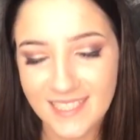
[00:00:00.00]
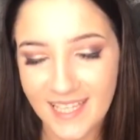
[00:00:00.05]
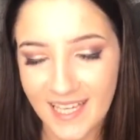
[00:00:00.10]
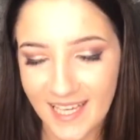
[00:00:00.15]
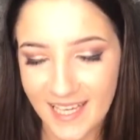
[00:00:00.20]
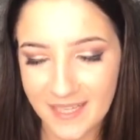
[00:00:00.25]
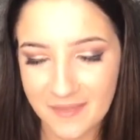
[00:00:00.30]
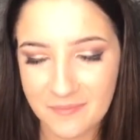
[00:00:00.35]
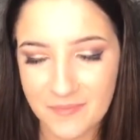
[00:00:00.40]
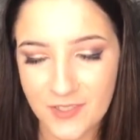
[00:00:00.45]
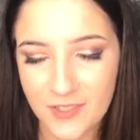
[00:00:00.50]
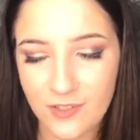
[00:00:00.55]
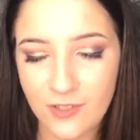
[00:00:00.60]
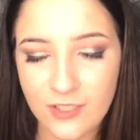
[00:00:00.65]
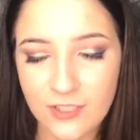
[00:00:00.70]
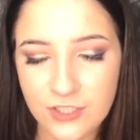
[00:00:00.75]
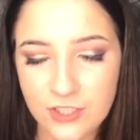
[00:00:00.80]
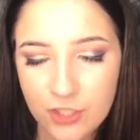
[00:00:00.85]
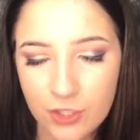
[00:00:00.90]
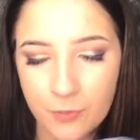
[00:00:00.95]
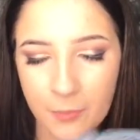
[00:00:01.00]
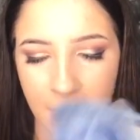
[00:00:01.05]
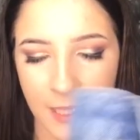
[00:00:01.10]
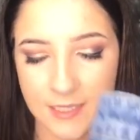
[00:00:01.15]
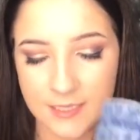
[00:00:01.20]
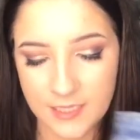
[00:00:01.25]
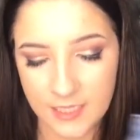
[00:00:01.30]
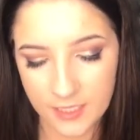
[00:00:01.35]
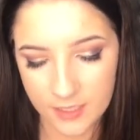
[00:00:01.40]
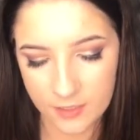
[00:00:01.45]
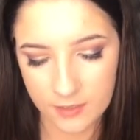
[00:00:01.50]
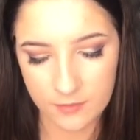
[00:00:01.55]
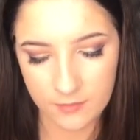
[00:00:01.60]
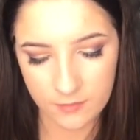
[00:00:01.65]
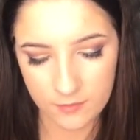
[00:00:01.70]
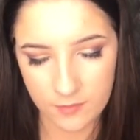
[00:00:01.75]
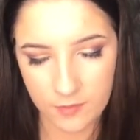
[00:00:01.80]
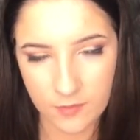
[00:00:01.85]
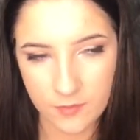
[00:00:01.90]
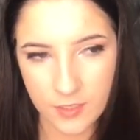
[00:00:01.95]
They're not too bad, like
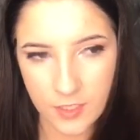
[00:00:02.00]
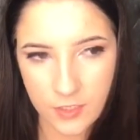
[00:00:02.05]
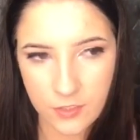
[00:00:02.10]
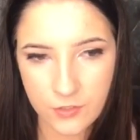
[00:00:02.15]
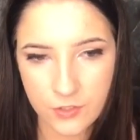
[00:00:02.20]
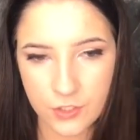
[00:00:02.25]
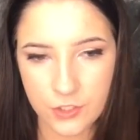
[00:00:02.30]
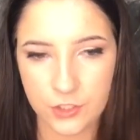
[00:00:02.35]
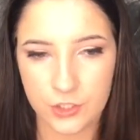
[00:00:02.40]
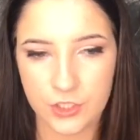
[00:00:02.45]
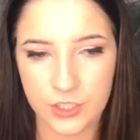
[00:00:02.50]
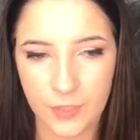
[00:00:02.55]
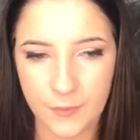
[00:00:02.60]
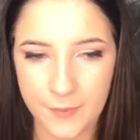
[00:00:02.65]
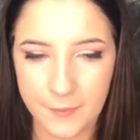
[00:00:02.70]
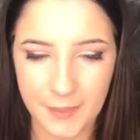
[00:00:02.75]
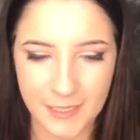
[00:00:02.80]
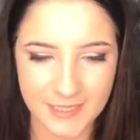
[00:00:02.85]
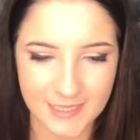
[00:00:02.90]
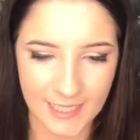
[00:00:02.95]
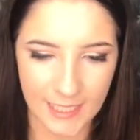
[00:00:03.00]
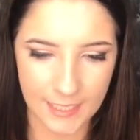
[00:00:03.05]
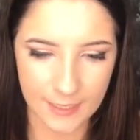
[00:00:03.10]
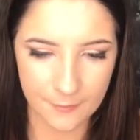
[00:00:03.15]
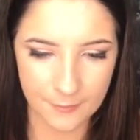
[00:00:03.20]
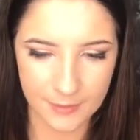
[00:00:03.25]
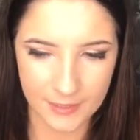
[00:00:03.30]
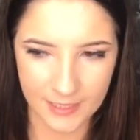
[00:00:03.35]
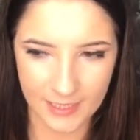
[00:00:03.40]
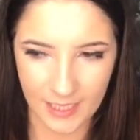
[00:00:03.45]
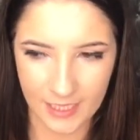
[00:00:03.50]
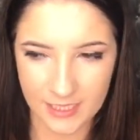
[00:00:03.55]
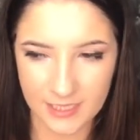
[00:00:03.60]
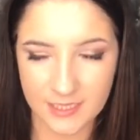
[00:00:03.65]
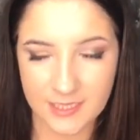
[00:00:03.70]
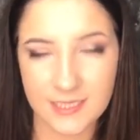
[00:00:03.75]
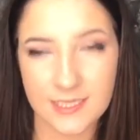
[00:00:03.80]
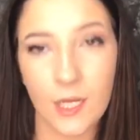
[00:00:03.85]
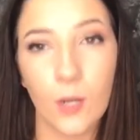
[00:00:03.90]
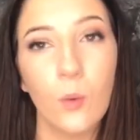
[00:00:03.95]
they're just a wee bit tight, but like I can
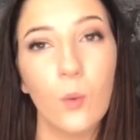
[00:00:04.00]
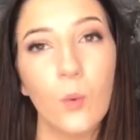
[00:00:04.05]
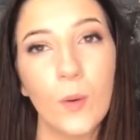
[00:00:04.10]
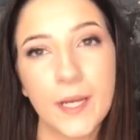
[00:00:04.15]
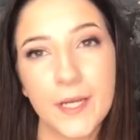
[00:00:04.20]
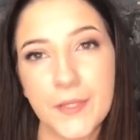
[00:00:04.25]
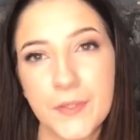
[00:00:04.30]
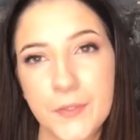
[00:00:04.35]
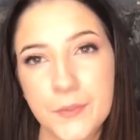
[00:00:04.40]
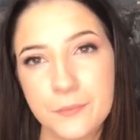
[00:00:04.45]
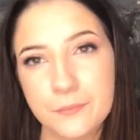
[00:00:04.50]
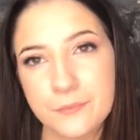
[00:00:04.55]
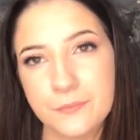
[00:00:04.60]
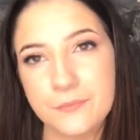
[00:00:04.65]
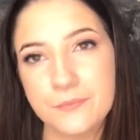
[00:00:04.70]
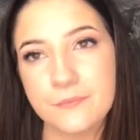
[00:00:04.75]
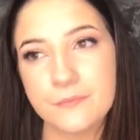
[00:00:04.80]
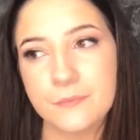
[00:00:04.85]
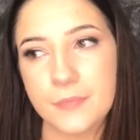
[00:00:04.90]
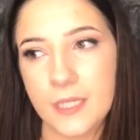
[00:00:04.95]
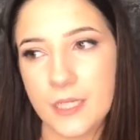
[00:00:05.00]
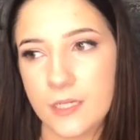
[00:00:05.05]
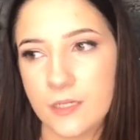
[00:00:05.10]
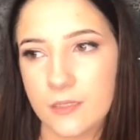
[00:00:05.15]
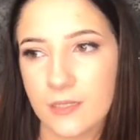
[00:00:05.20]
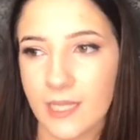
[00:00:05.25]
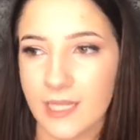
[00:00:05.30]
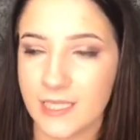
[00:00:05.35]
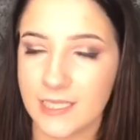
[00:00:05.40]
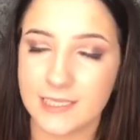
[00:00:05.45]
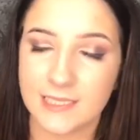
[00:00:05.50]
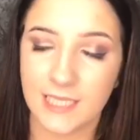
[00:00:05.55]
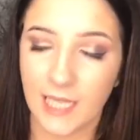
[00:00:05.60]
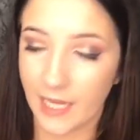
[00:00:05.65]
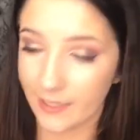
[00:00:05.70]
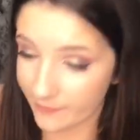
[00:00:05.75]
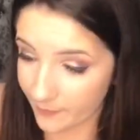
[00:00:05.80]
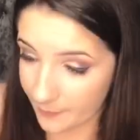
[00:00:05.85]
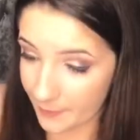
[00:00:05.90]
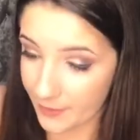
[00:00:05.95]
still wear them, but at least I
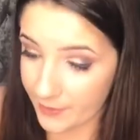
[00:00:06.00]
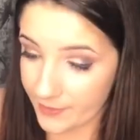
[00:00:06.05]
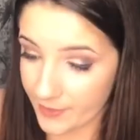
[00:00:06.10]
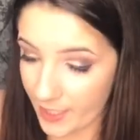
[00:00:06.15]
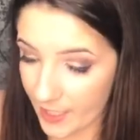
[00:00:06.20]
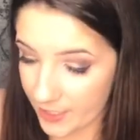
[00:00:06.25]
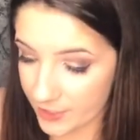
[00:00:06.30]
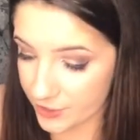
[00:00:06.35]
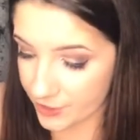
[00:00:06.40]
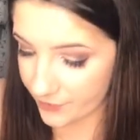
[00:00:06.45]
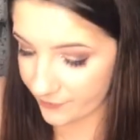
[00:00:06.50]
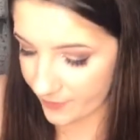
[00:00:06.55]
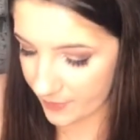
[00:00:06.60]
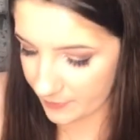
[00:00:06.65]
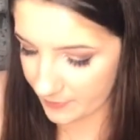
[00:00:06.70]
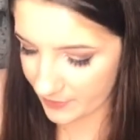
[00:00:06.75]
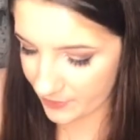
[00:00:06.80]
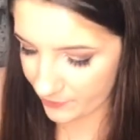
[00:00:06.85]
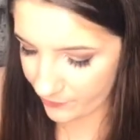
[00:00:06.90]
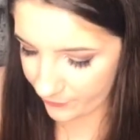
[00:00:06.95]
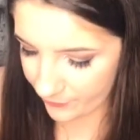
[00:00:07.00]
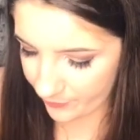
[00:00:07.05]
have a pair that actually fit me now.